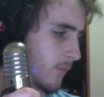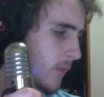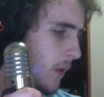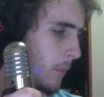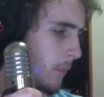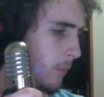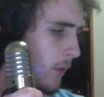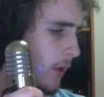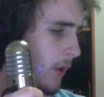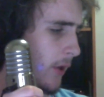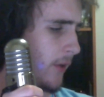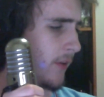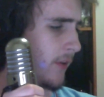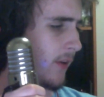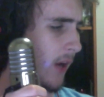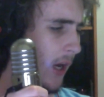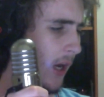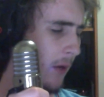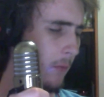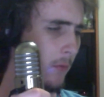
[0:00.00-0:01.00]
But
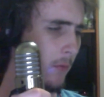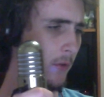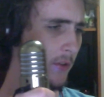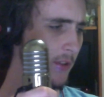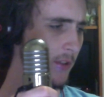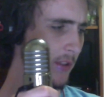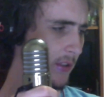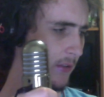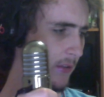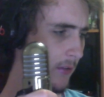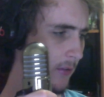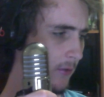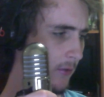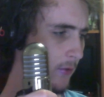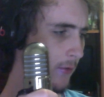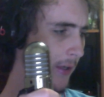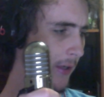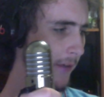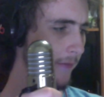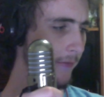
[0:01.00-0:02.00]
I was
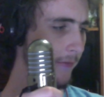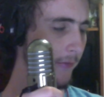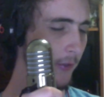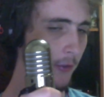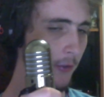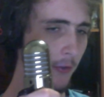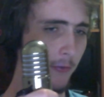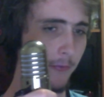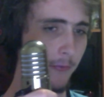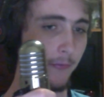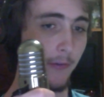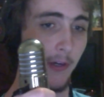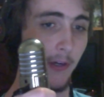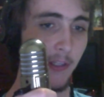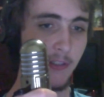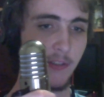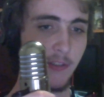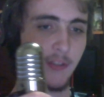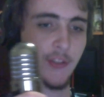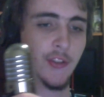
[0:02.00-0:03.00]
good
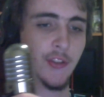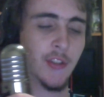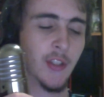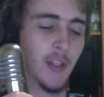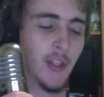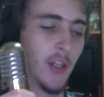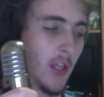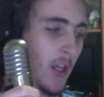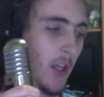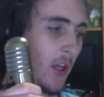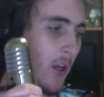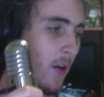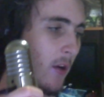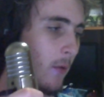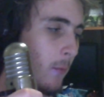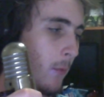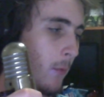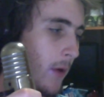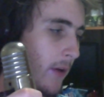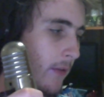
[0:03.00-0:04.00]
friends
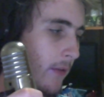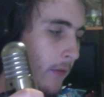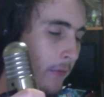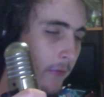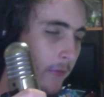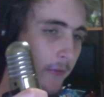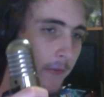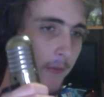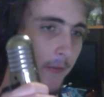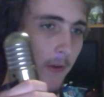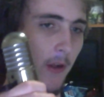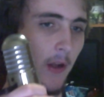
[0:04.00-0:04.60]
with